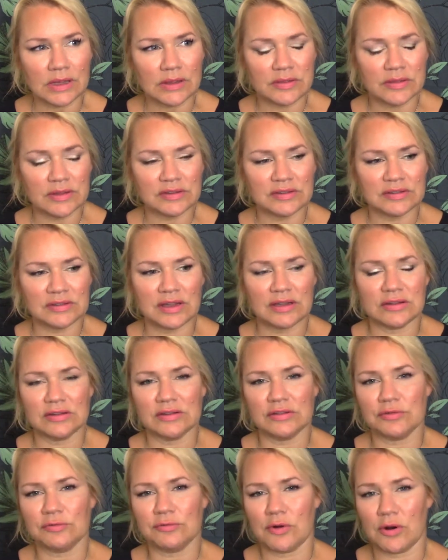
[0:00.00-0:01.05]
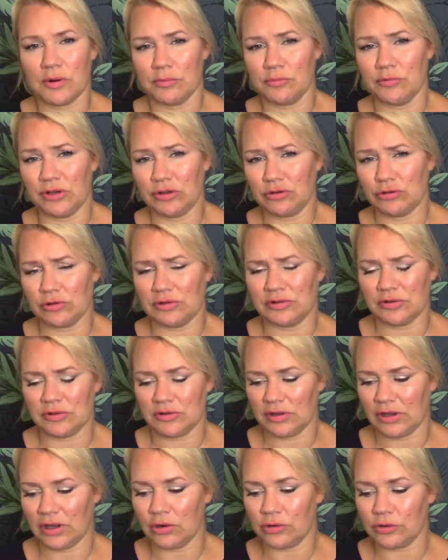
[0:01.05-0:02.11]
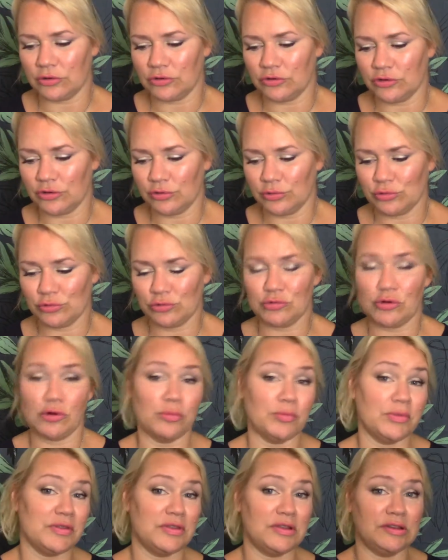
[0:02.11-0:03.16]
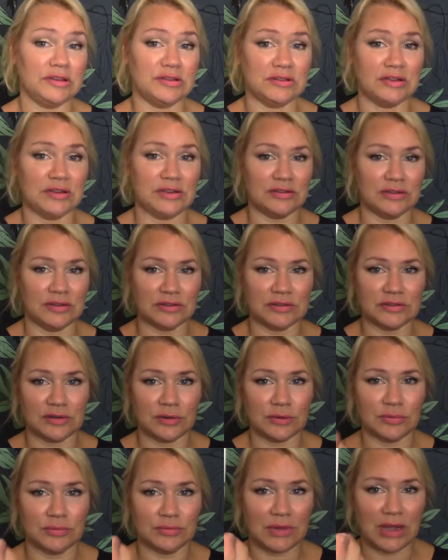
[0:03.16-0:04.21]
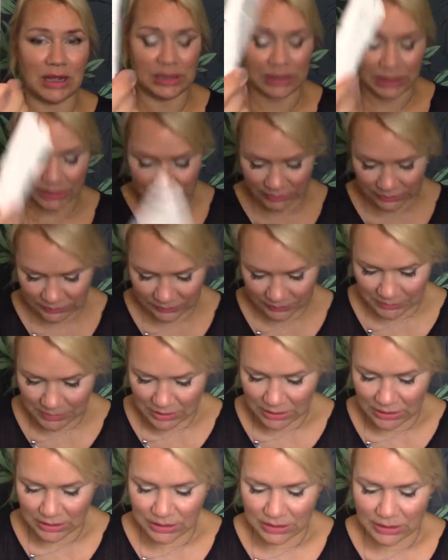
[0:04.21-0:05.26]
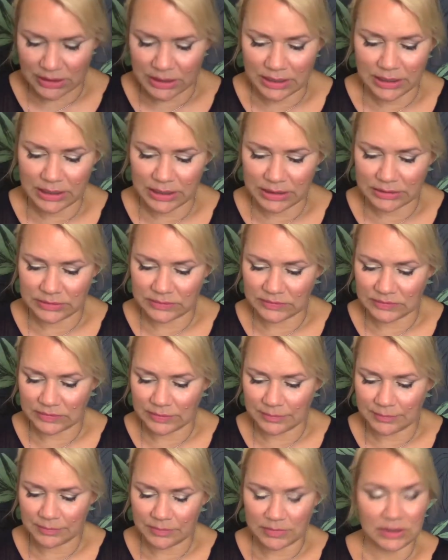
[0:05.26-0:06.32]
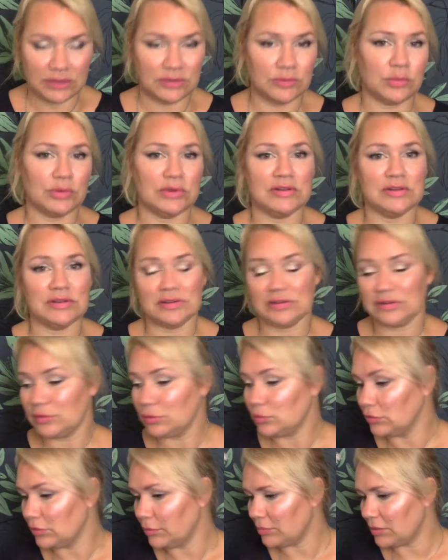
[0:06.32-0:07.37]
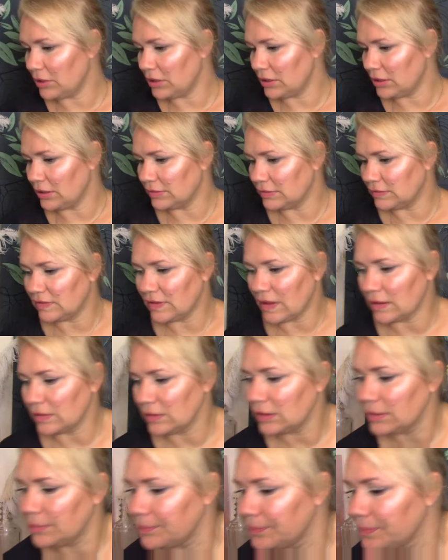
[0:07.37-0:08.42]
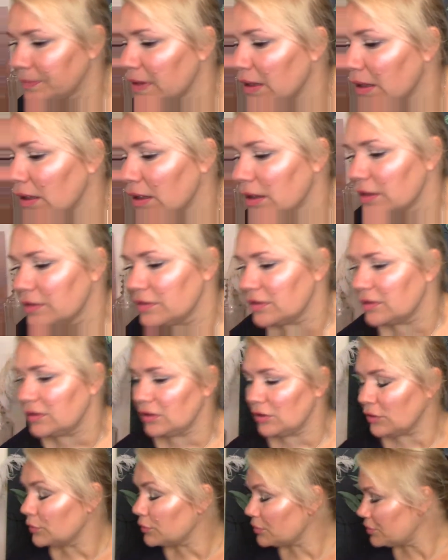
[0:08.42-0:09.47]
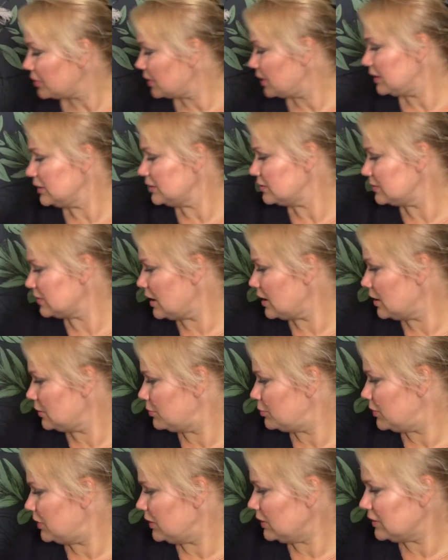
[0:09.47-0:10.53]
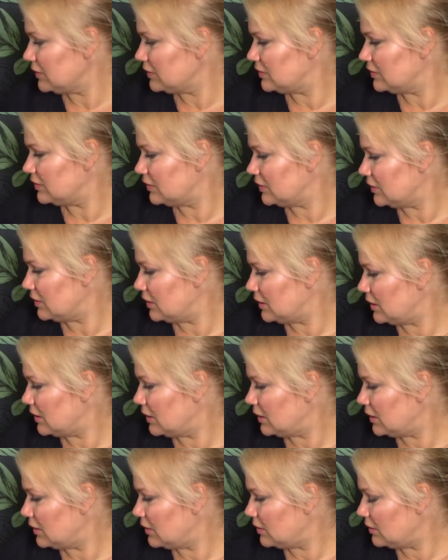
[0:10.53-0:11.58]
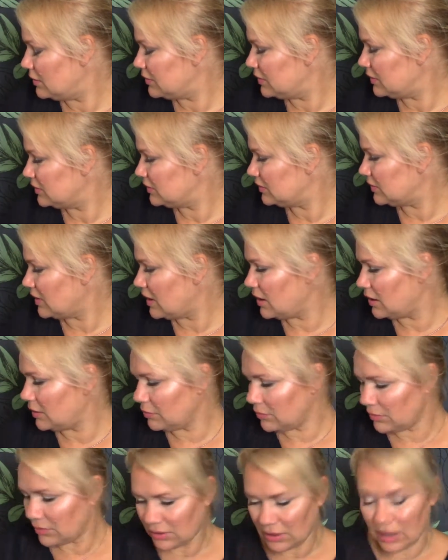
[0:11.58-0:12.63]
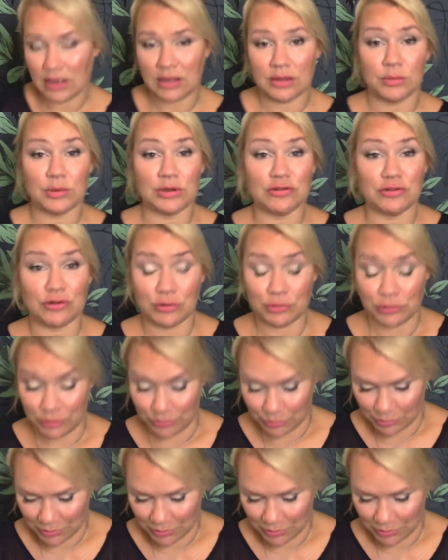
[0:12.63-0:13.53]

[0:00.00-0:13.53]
the scents from Rituals, they are too strong, but this isn't so. I like it. And um, it will soon be done. The new things I picked uh, this time, I will show you